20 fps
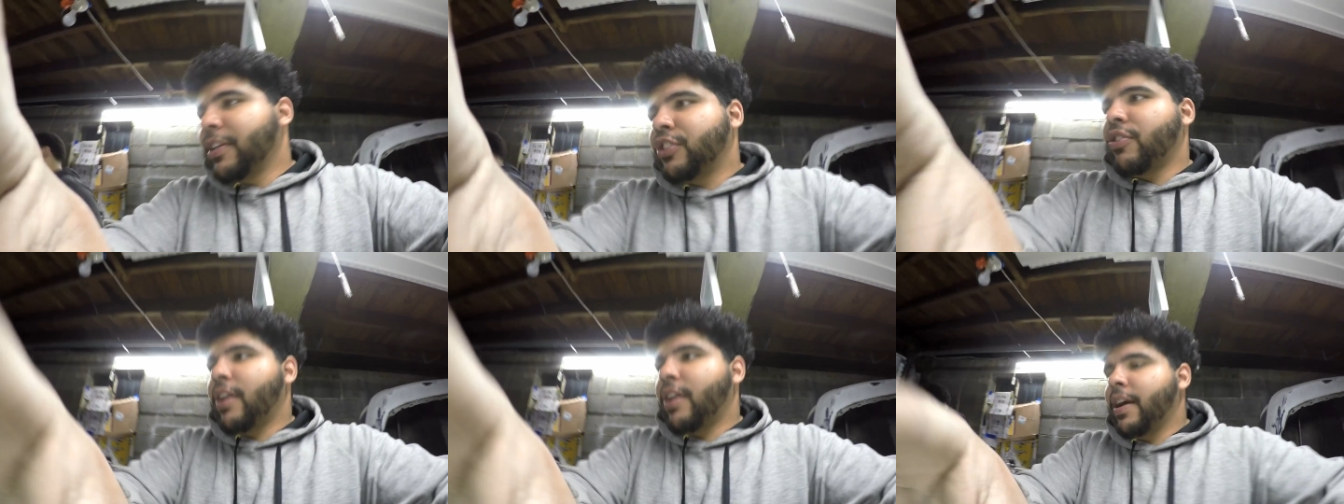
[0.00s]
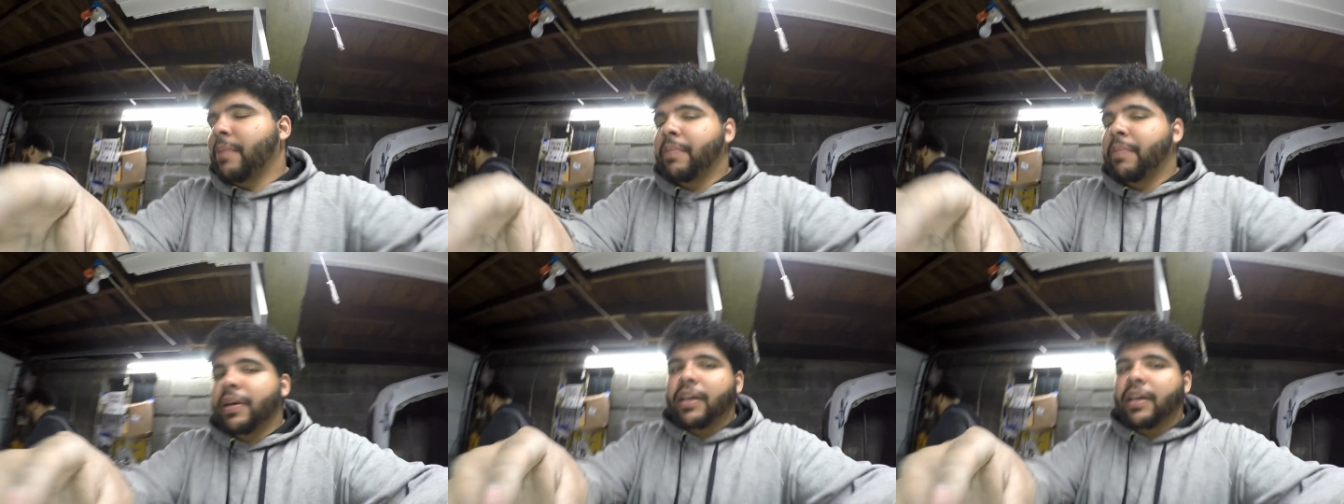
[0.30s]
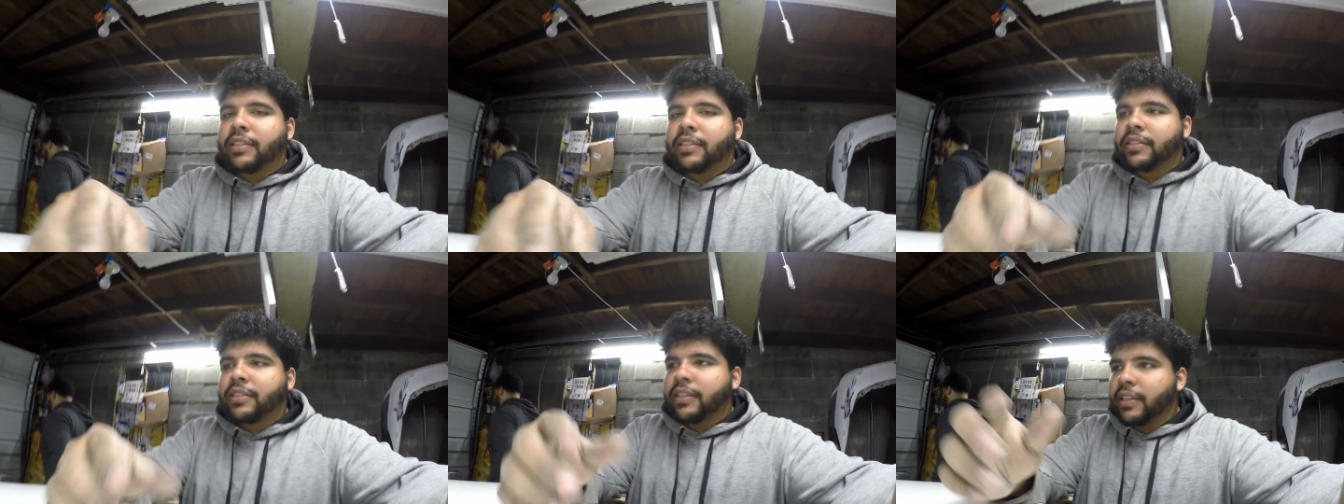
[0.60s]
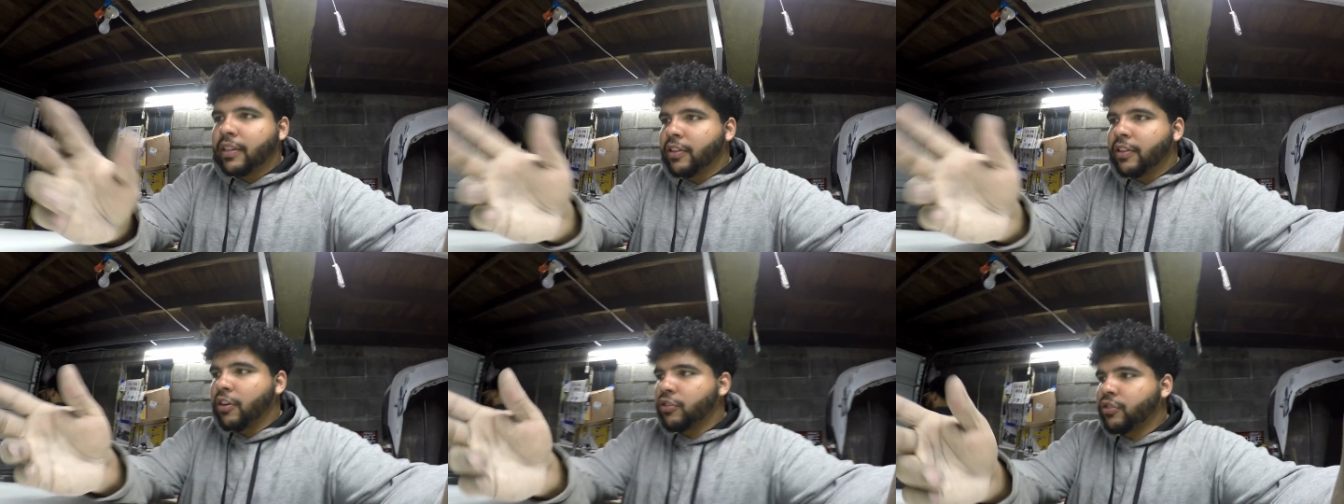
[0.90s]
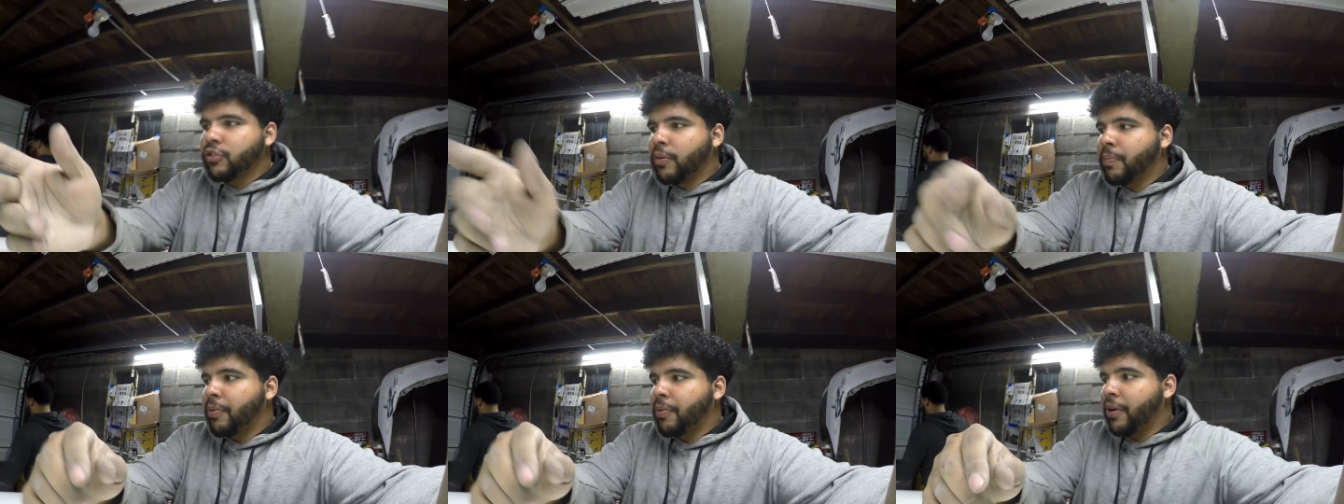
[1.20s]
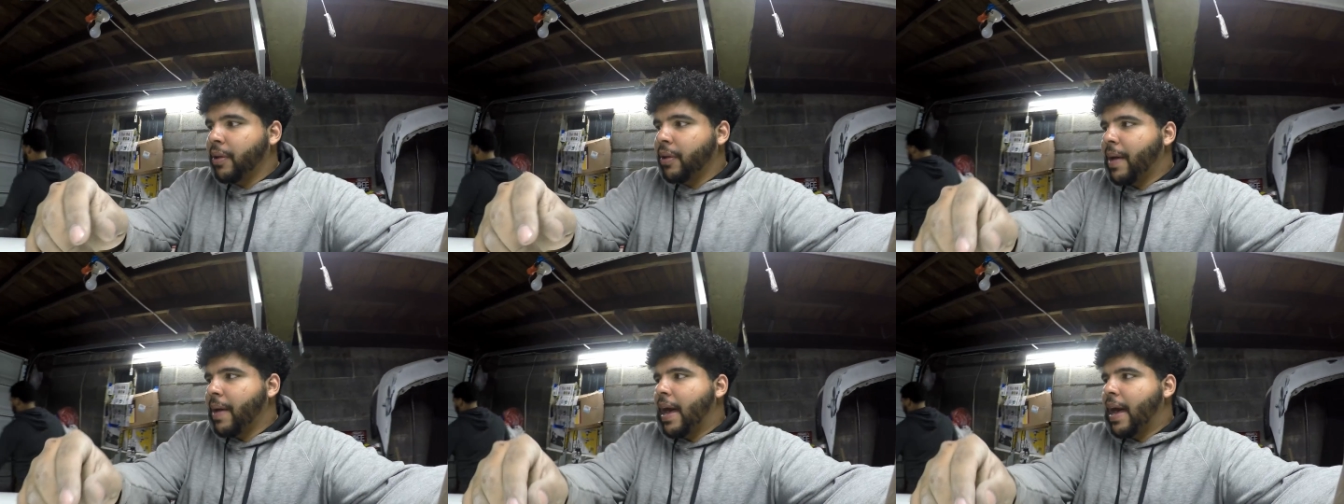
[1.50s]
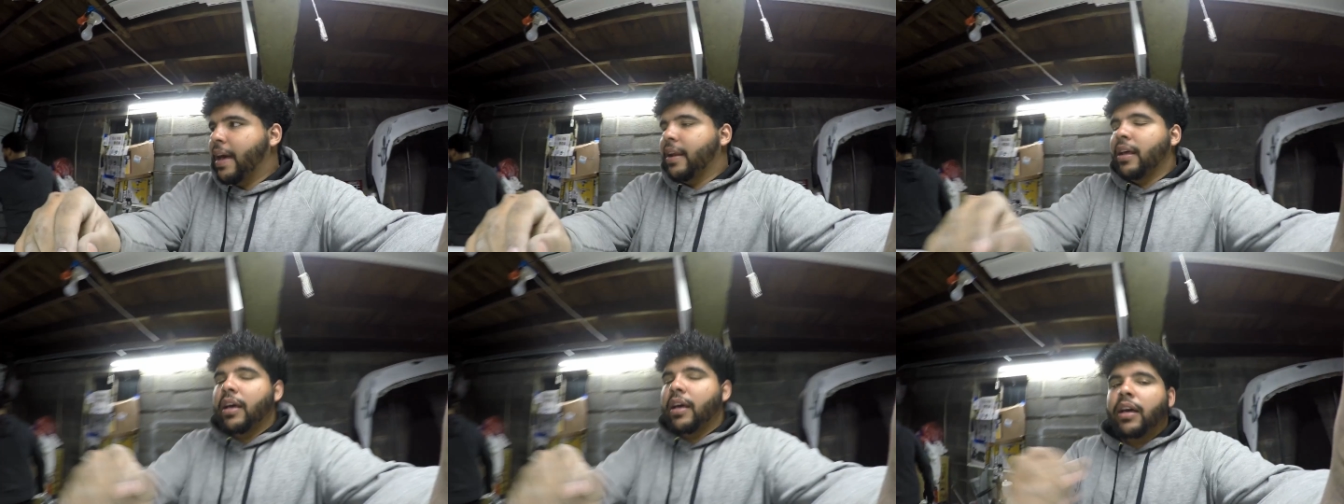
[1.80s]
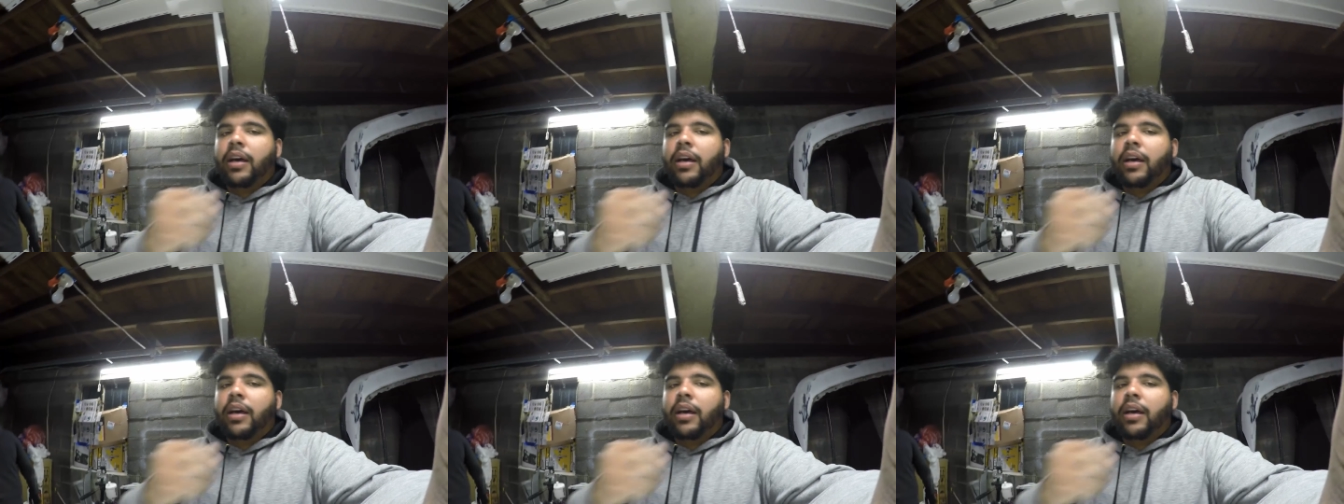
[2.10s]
trying because those are pretty bad.